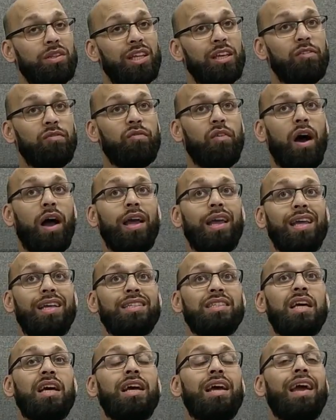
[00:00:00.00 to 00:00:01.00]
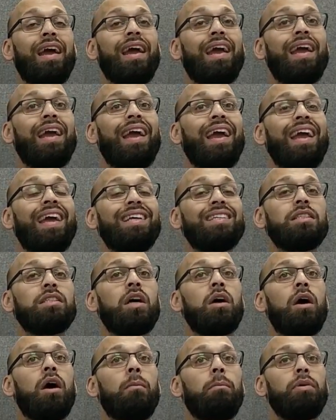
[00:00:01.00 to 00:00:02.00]
in this fight is his
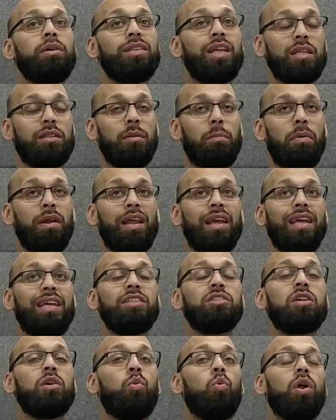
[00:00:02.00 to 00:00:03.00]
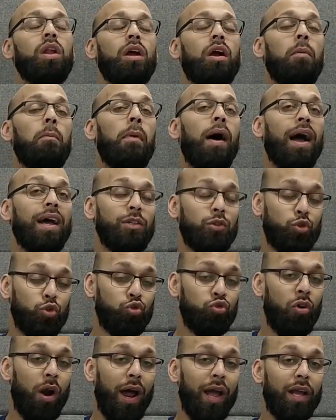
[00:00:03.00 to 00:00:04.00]
predictability. He's going to want to come out and
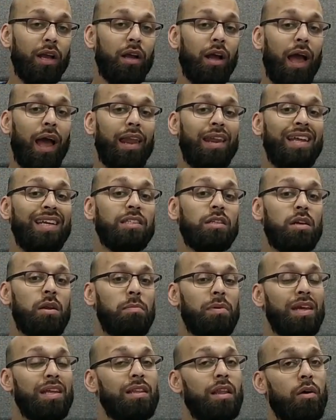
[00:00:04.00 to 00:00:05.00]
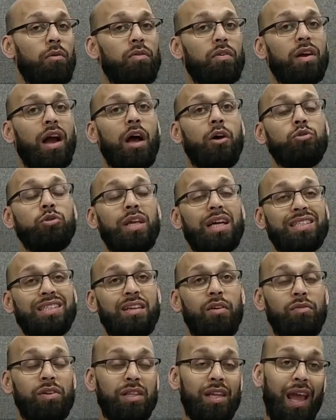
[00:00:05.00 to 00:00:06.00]
strike, and he's going to be in there with a guy who's had
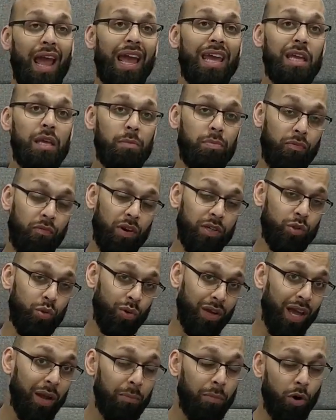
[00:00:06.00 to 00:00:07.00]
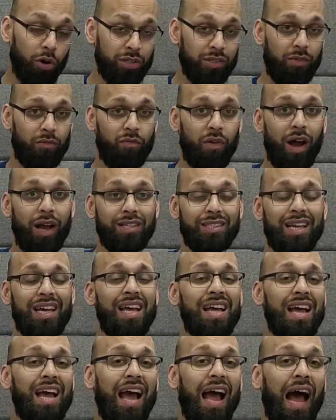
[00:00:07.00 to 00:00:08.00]
70, 80 professional kickboxing fights.
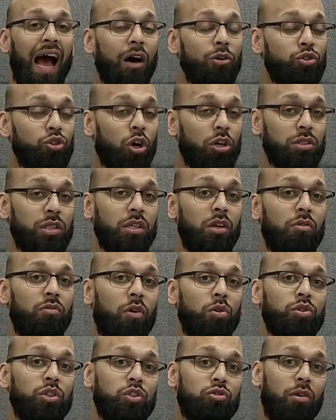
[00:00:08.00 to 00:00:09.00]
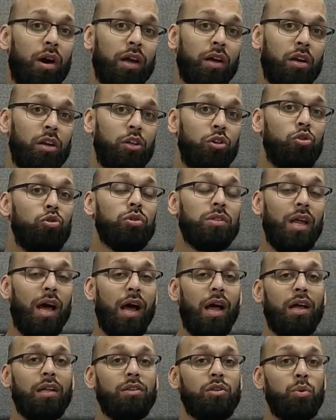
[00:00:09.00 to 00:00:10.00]
How's Jairzinho Rozenstruik going to use
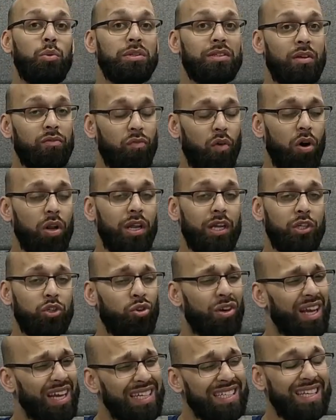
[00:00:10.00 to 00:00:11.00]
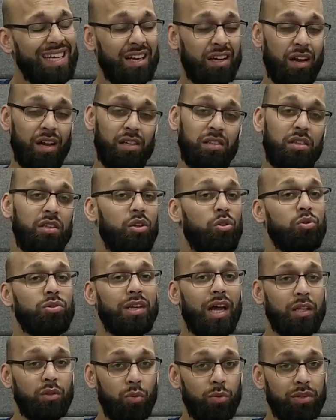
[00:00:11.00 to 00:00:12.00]
that to his advantage? Is he going to use
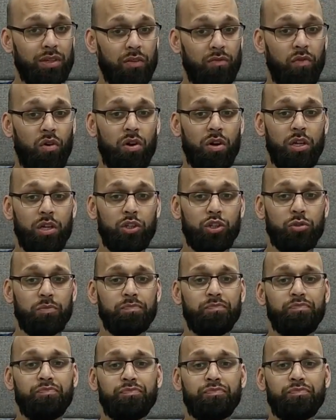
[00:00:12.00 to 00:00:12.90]
that to his advantage?